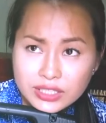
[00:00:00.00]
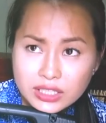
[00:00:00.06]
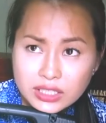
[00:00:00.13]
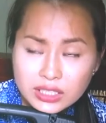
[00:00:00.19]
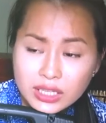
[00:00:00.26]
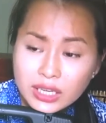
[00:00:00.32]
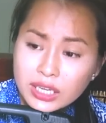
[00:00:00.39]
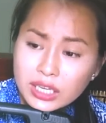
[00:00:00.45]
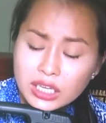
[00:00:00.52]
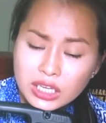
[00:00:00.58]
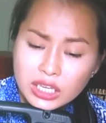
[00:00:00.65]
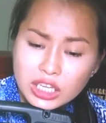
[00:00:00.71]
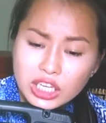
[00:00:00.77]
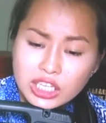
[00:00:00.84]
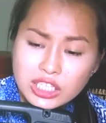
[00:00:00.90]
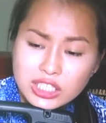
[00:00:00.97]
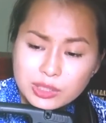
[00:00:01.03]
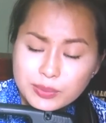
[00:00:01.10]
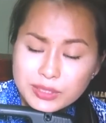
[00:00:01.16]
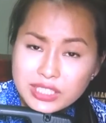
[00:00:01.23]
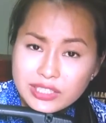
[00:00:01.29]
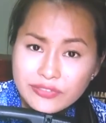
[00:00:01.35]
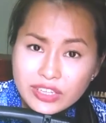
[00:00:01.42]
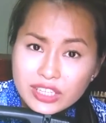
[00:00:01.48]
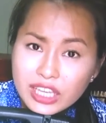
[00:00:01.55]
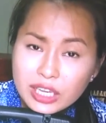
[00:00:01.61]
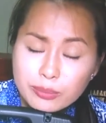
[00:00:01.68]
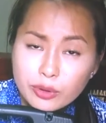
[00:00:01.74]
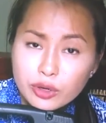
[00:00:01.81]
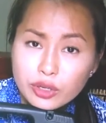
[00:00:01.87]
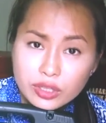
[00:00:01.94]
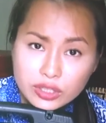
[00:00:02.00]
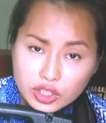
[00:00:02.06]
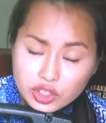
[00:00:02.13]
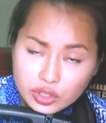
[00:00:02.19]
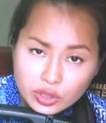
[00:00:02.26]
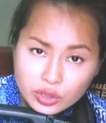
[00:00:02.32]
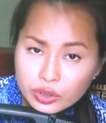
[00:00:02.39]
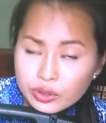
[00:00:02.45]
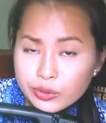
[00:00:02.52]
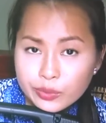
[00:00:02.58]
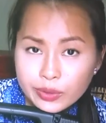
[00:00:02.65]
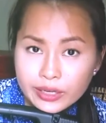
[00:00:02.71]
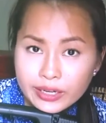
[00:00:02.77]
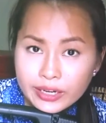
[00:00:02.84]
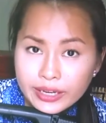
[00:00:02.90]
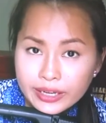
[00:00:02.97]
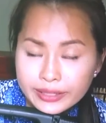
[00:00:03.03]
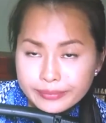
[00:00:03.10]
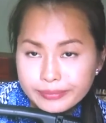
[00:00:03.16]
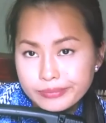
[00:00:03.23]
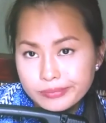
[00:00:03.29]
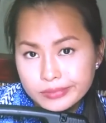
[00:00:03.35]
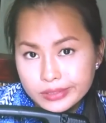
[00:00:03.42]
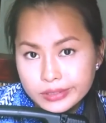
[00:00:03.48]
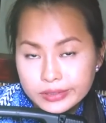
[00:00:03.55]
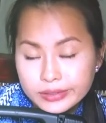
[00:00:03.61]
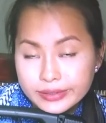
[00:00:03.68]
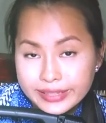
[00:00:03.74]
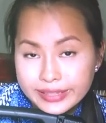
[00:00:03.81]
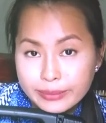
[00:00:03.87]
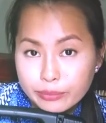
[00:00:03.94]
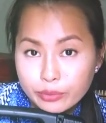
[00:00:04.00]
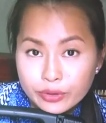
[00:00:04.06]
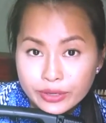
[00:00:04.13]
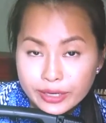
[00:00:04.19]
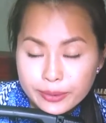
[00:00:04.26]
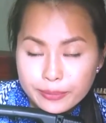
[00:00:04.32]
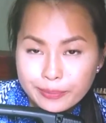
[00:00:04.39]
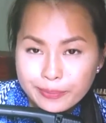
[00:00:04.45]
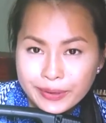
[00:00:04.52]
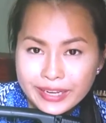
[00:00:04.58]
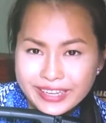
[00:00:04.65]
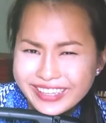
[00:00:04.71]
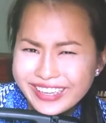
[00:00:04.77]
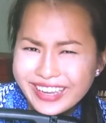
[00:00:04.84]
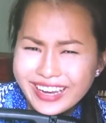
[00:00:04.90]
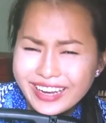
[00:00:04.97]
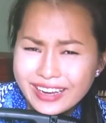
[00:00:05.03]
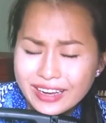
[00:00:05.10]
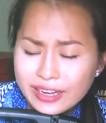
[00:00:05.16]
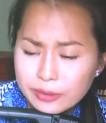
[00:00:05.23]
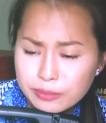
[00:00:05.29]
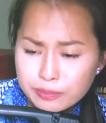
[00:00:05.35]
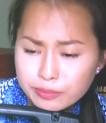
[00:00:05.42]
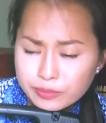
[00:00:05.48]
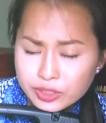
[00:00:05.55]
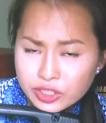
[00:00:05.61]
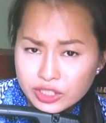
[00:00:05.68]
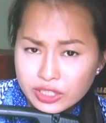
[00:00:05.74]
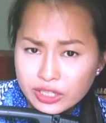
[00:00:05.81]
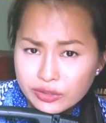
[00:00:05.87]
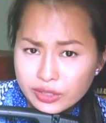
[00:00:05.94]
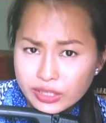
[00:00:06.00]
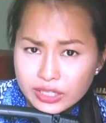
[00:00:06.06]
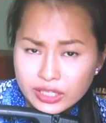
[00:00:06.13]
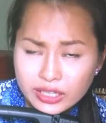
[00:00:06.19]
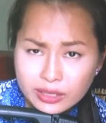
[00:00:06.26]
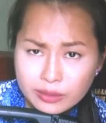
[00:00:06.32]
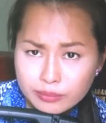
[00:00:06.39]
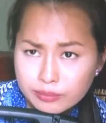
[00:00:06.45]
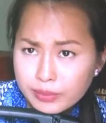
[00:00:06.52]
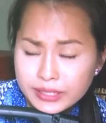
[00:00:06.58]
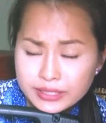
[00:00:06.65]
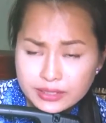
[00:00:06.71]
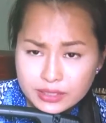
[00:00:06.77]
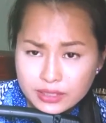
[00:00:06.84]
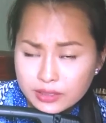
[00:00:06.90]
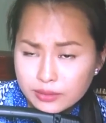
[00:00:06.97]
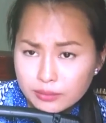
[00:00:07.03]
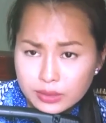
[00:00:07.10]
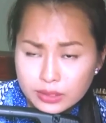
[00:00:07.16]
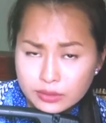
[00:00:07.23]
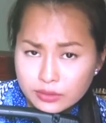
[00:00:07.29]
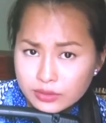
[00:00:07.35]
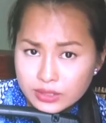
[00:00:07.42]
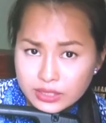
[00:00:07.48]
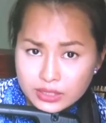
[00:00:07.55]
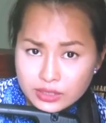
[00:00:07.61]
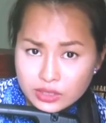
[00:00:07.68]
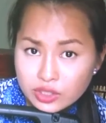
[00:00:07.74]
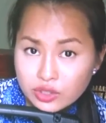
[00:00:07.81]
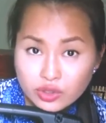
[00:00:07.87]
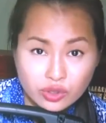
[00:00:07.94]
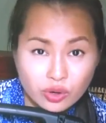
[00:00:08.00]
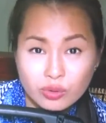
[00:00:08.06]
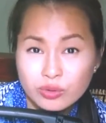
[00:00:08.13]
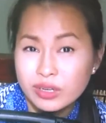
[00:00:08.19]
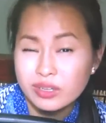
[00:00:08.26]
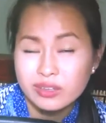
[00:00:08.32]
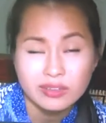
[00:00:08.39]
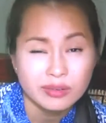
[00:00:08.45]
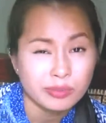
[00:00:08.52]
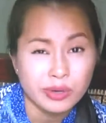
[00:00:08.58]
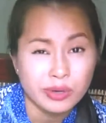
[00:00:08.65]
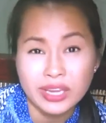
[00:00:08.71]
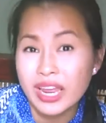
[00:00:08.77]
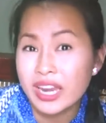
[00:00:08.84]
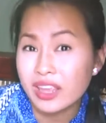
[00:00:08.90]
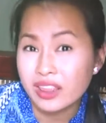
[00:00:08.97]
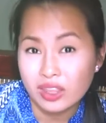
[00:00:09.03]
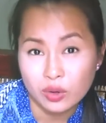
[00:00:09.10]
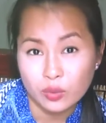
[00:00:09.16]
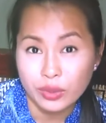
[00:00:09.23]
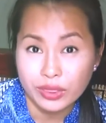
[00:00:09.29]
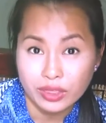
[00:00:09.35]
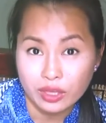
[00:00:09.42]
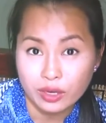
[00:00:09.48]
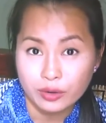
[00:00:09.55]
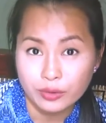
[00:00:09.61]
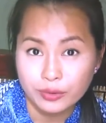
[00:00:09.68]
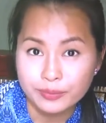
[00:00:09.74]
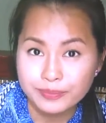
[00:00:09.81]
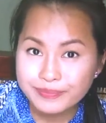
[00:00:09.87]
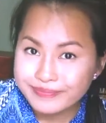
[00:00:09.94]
it's like specific like birth control or whatnot, then bring it. But yeah, generic and basic medical needs, you don't need to bring anything with you.